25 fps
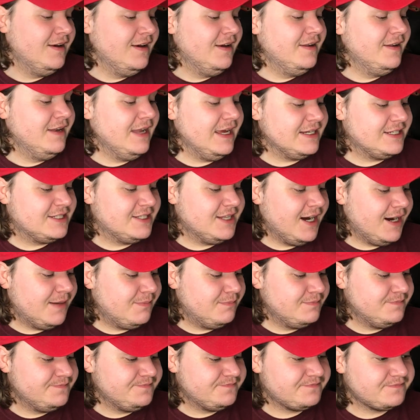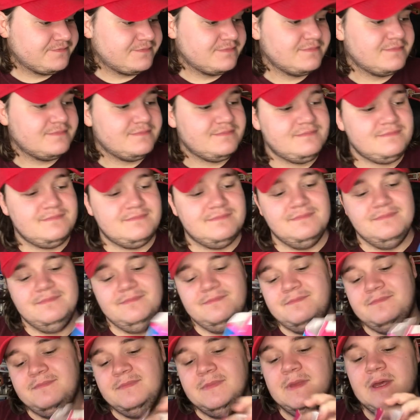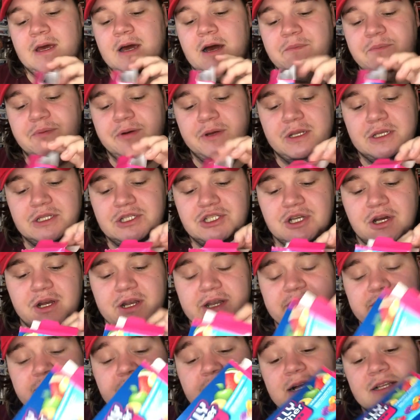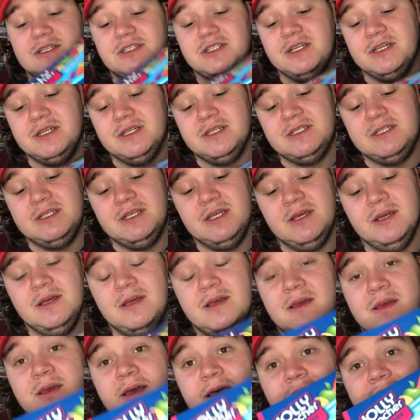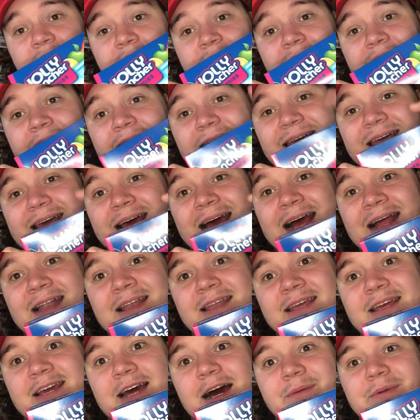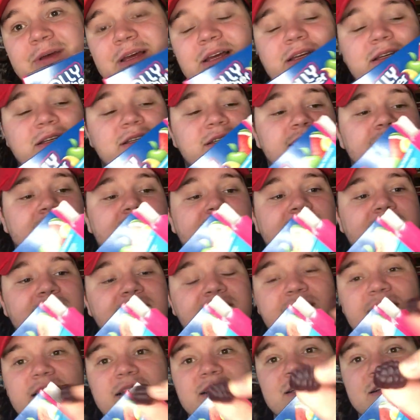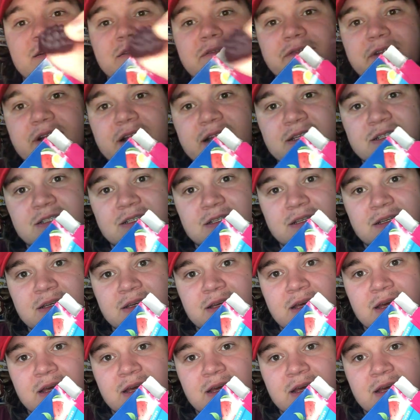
Next up, I put the Jolly Ranchers Candy Gummies. Now that is these little fellas.